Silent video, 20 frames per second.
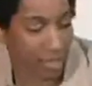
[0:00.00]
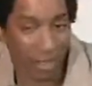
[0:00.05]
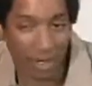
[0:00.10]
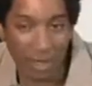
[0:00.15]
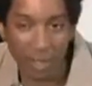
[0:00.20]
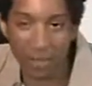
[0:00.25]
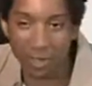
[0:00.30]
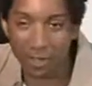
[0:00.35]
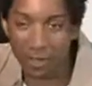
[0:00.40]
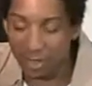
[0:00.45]

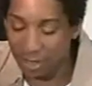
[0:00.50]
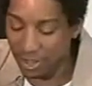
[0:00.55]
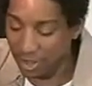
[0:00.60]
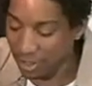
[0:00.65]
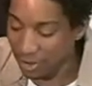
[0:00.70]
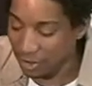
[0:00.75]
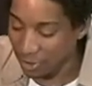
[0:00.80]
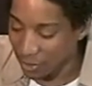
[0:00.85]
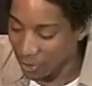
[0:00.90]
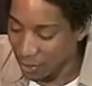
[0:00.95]
This is
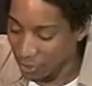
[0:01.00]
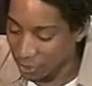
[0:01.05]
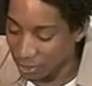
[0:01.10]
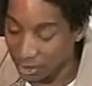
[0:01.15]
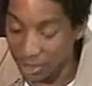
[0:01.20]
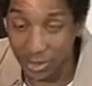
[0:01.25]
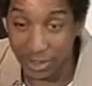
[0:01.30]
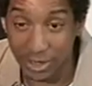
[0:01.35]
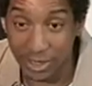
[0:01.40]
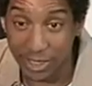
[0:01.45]

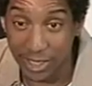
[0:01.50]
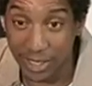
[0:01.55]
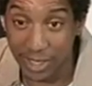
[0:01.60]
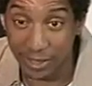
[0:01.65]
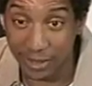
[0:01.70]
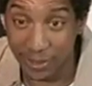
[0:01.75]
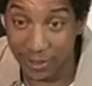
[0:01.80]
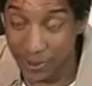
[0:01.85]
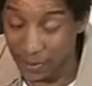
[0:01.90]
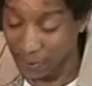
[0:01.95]
called
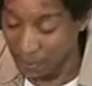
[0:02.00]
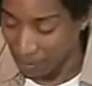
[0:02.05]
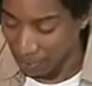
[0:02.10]
Content.